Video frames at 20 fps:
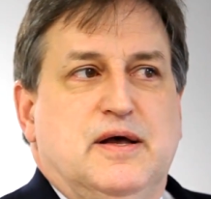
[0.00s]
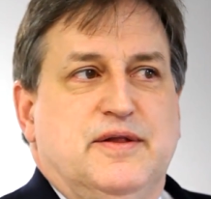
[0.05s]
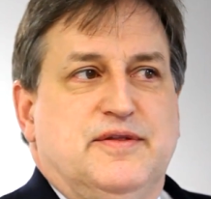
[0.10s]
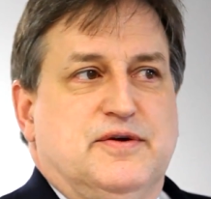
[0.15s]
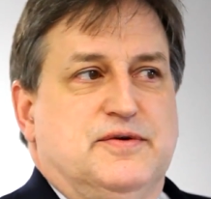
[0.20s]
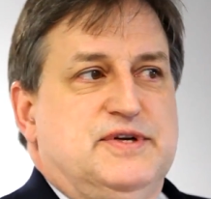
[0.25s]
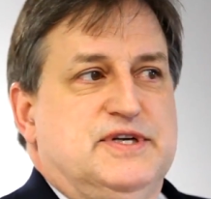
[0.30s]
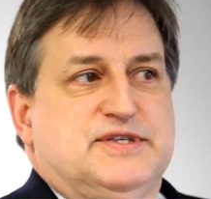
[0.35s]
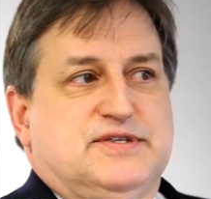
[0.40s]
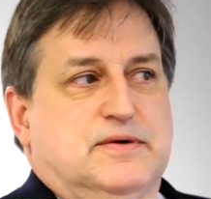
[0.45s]

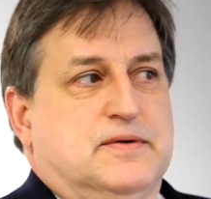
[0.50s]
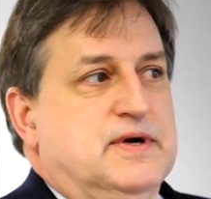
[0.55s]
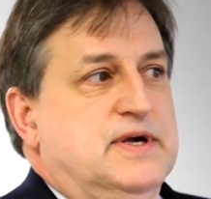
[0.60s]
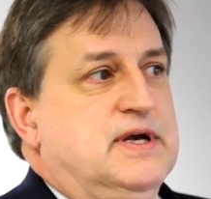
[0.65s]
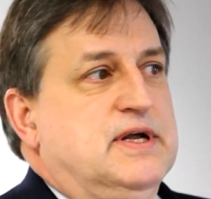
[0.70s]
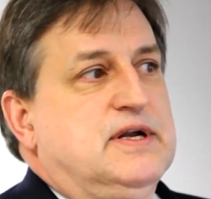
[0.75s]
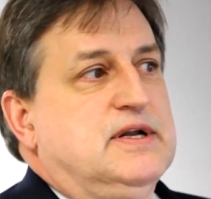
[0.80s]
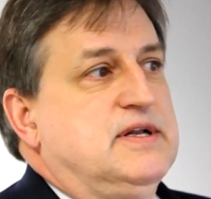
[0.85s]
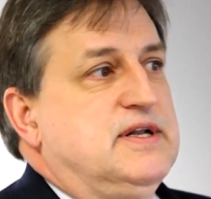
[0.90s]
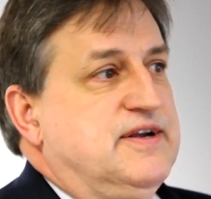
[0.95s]
They're
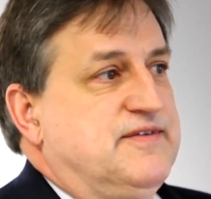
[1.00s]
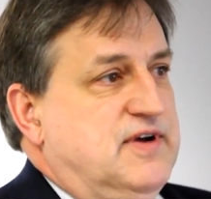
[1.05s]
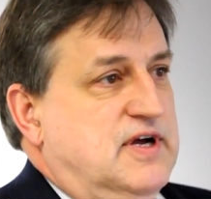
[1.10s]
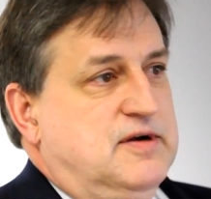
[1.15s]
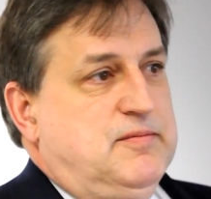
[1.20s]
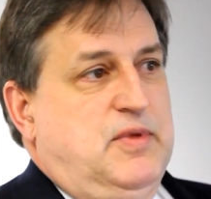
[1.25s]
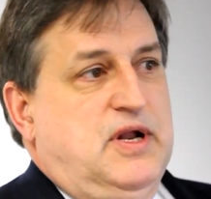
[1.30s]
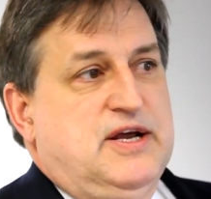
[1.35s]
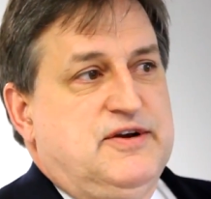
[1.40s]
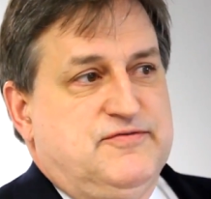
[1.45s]
disoriented and they've
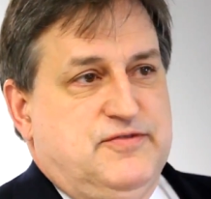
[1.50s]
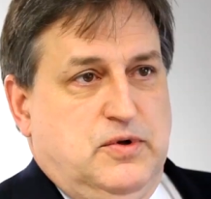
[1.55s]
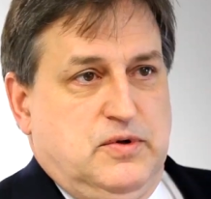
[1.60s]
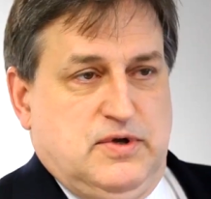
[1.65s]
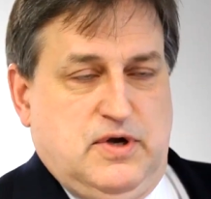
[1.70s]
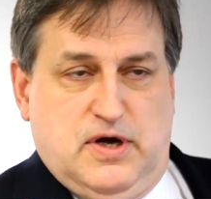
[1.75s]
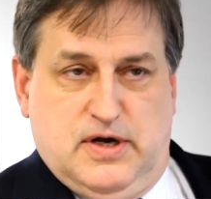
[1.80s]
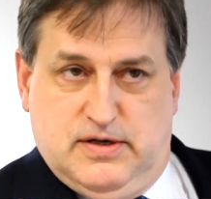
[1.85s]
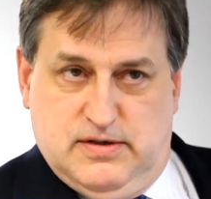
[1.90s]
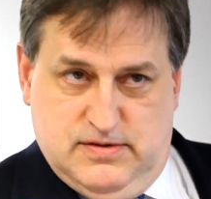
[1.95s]
got a
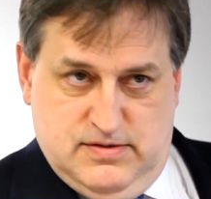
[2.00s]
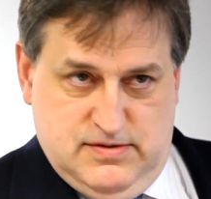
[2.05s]
blindfold on.